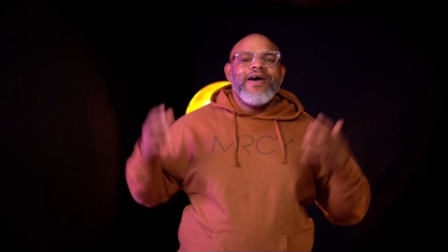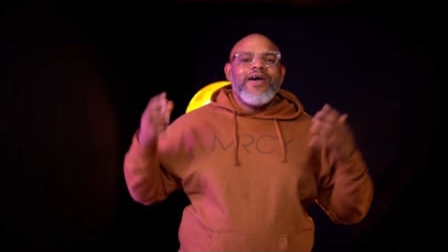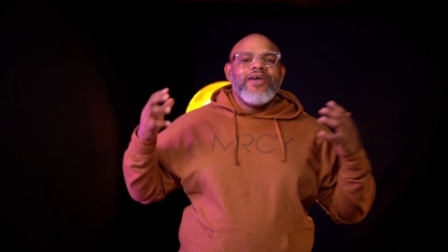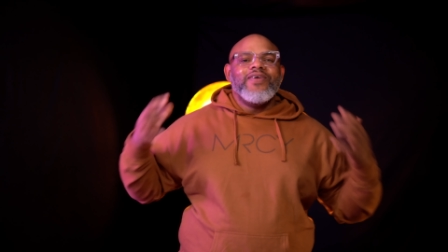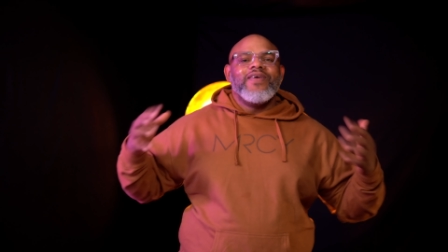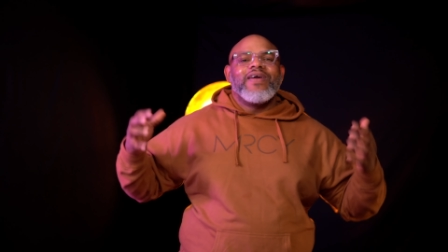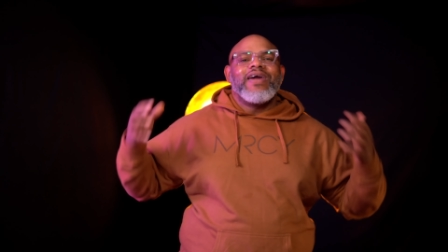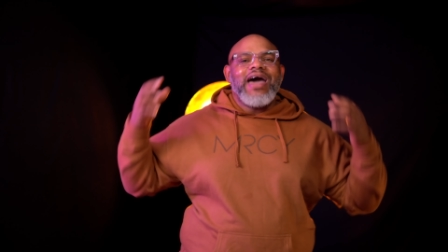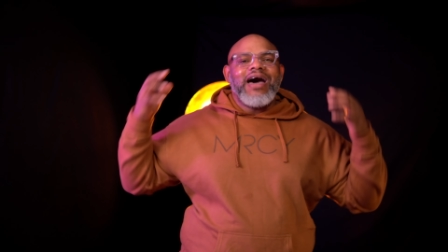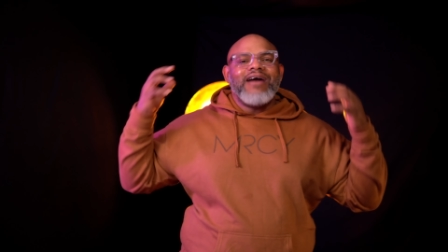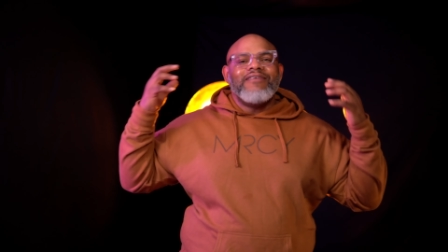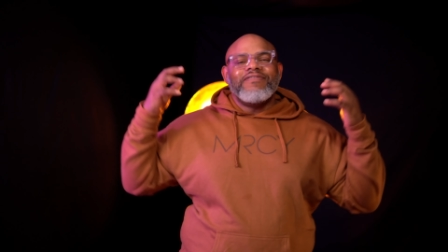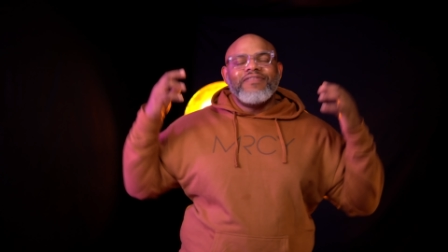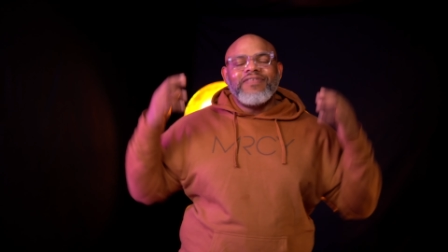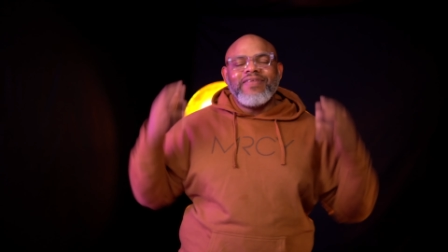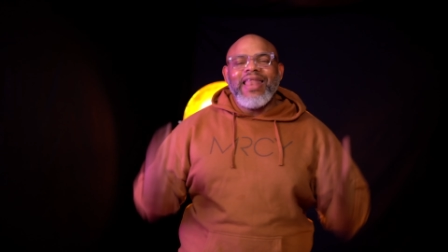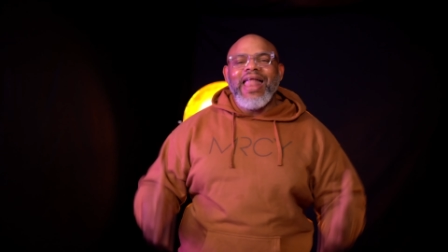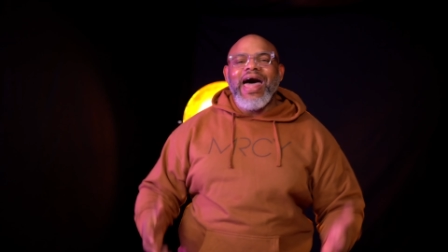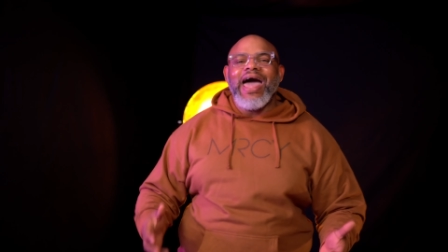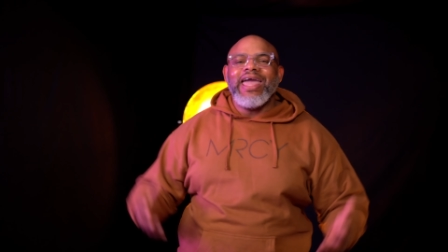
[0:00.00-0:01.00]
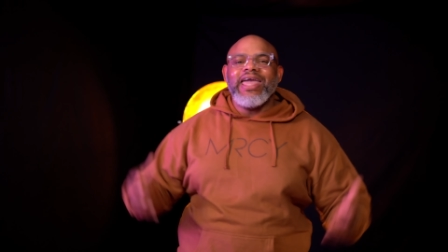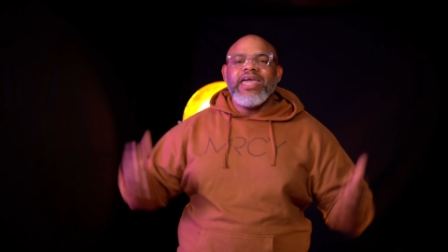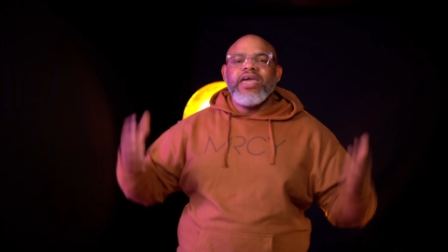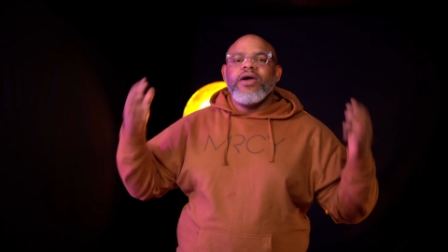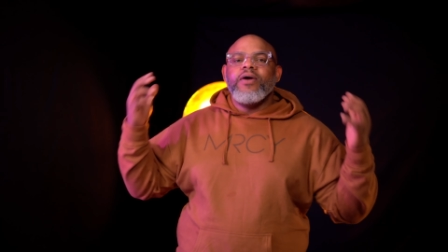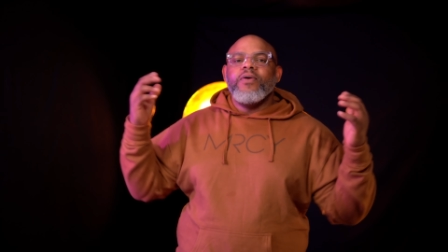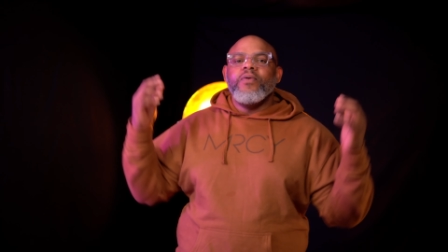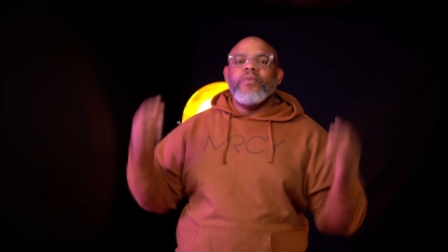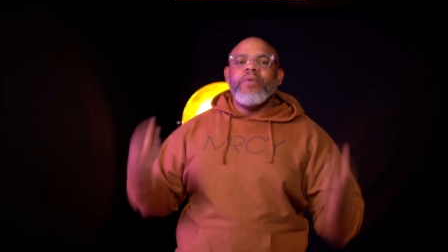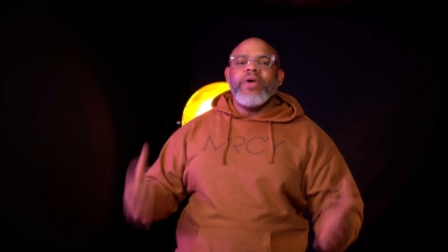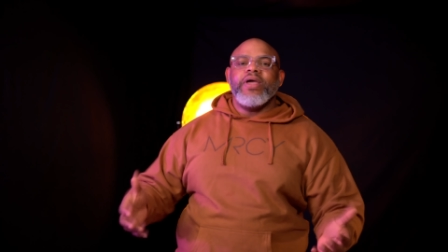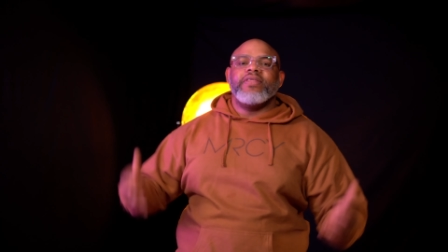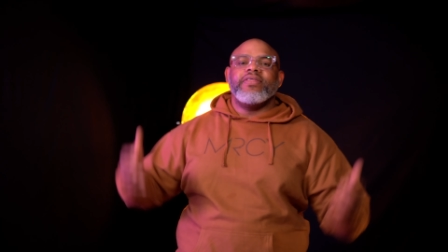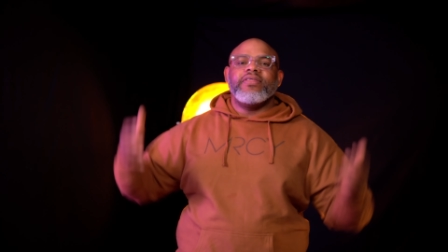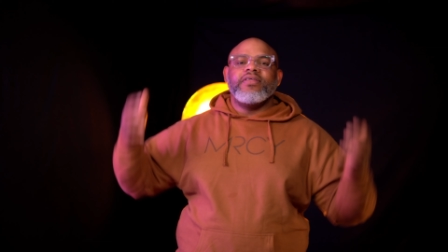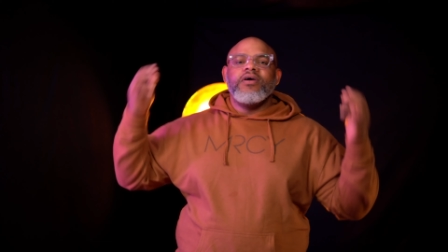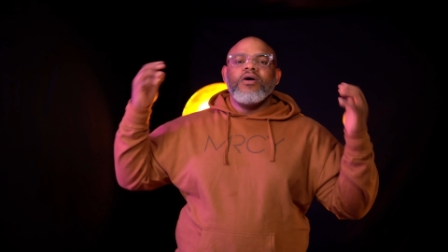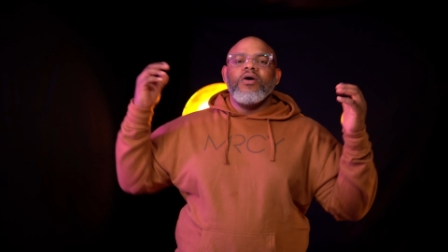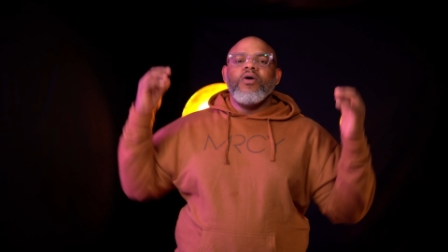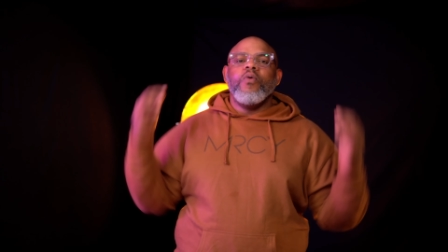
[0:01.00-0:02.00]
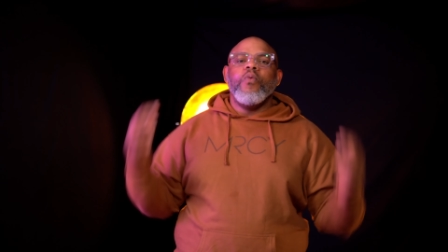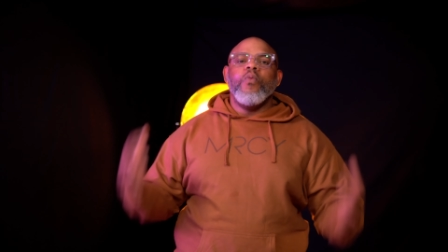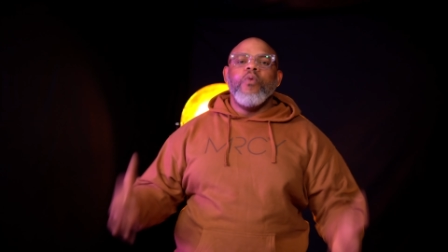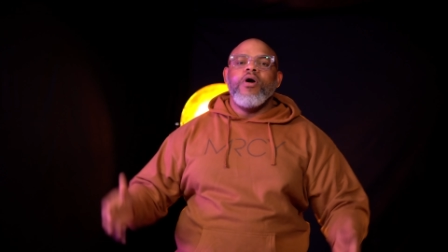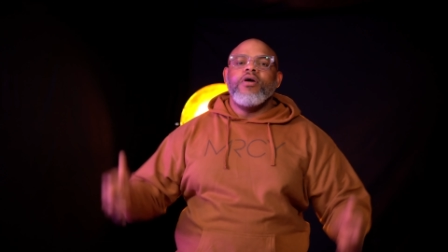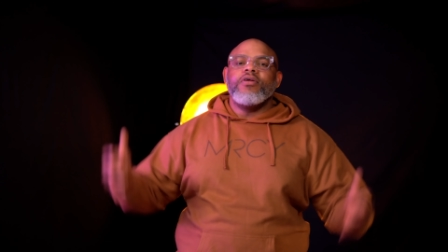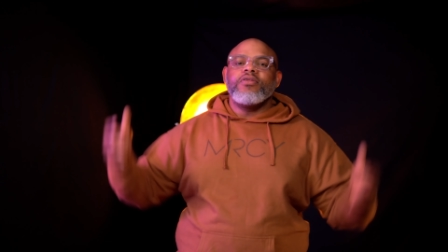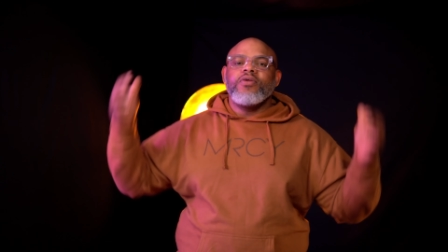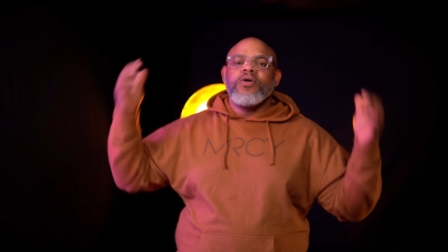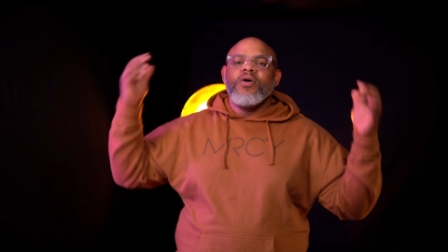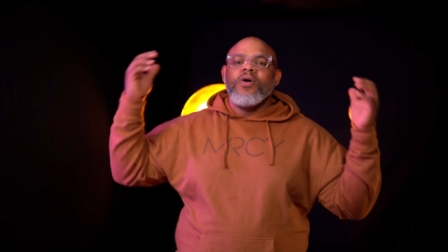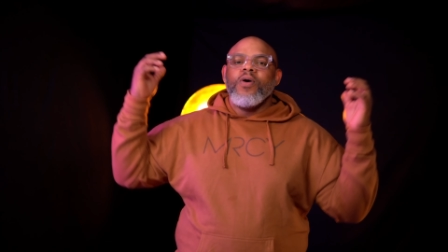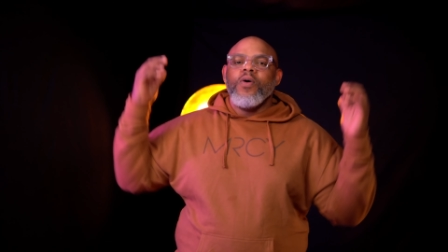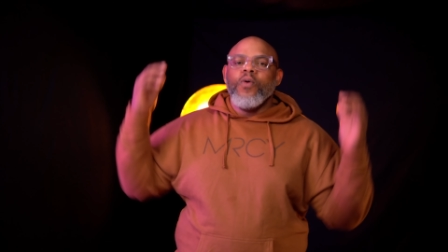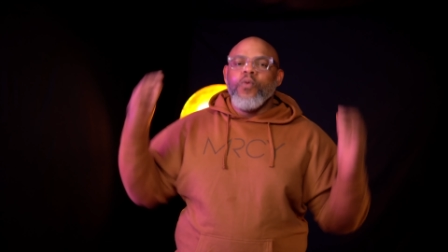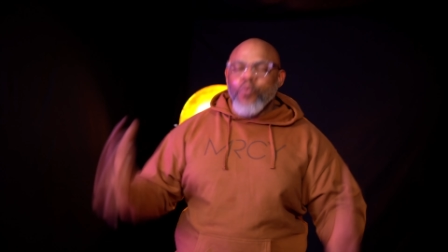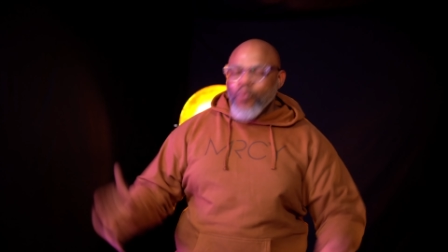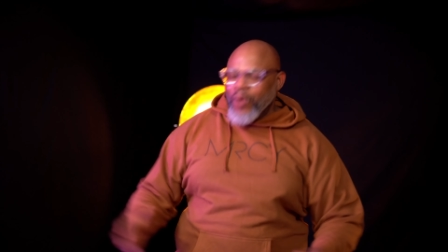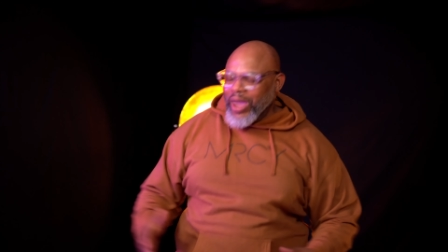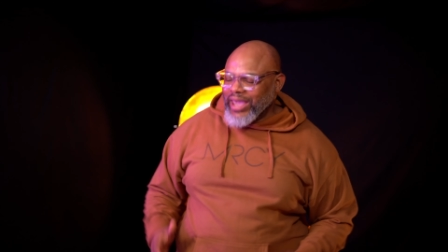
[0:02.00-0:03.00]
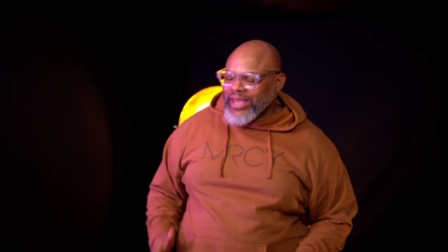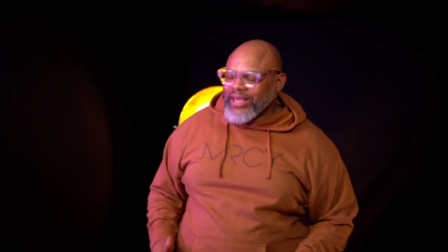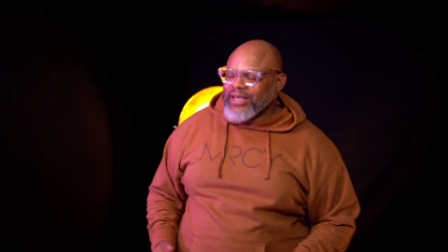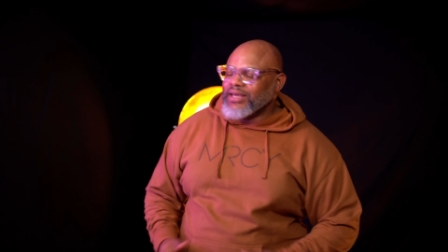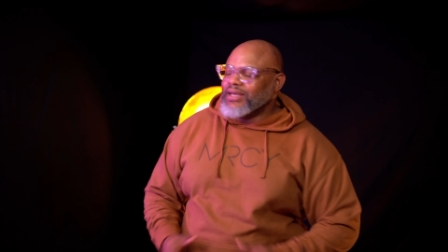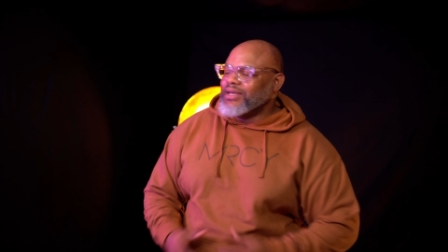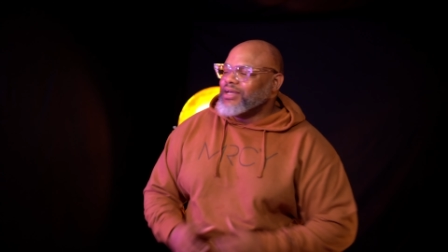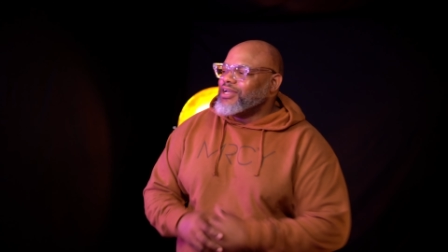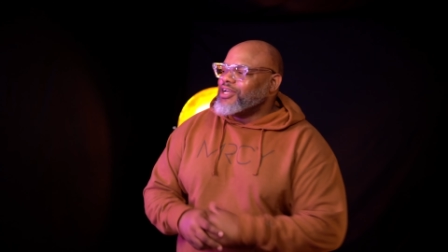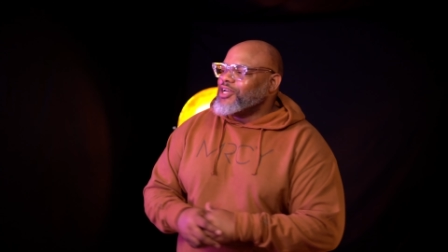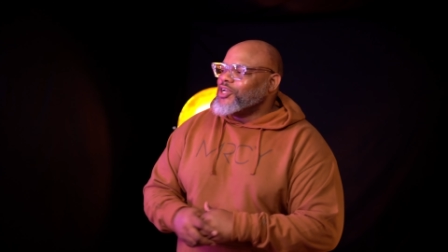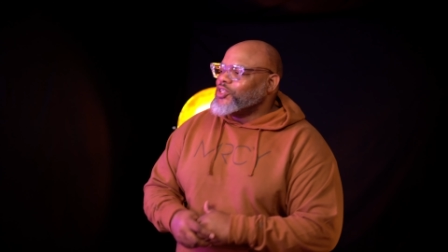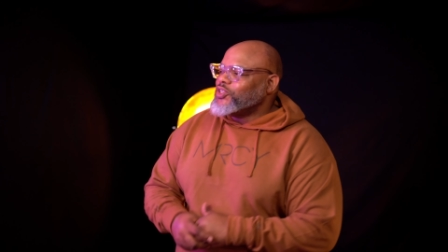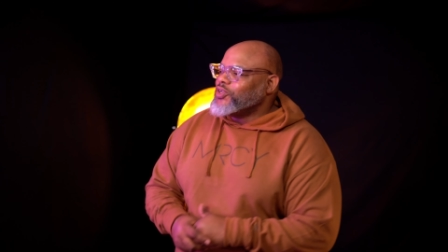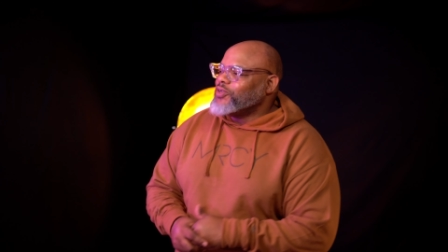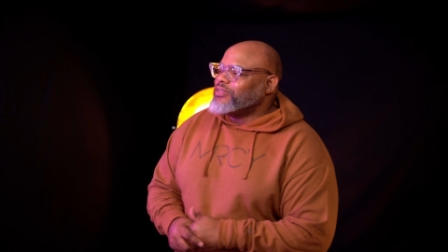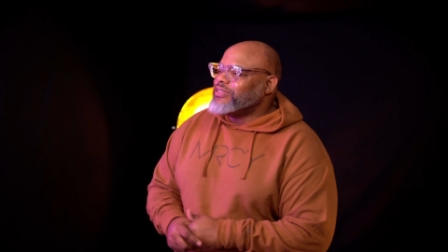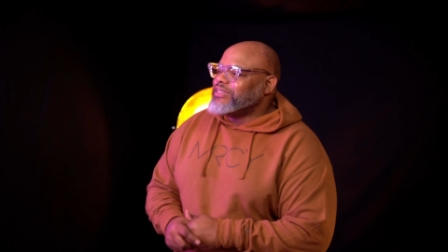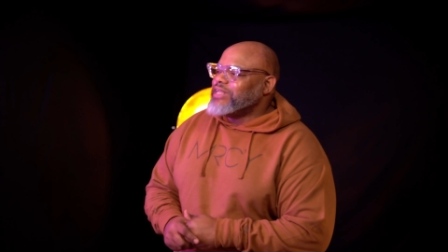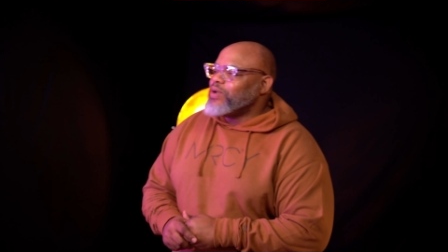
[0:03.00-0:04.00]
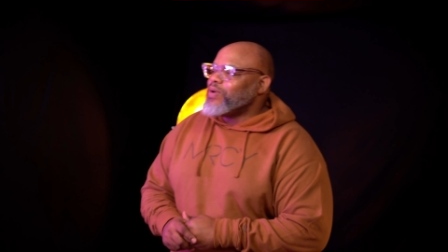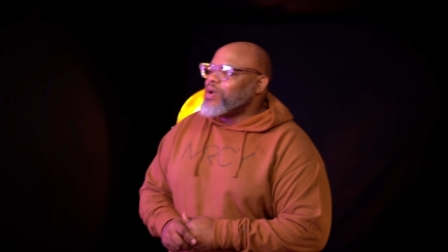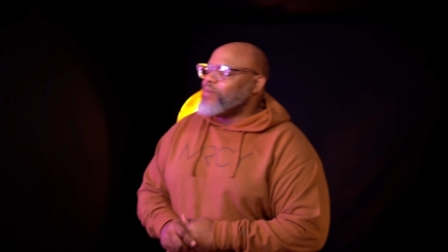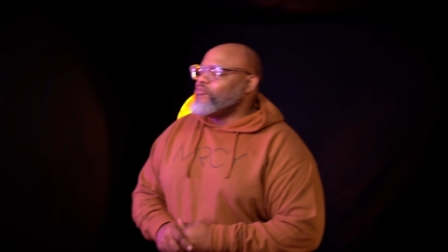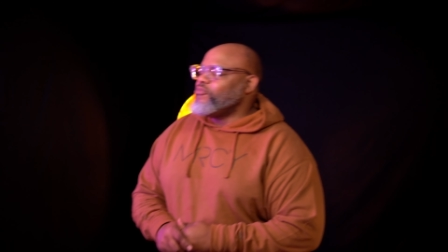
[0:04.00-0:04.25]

You can't fly with one wing. So today we're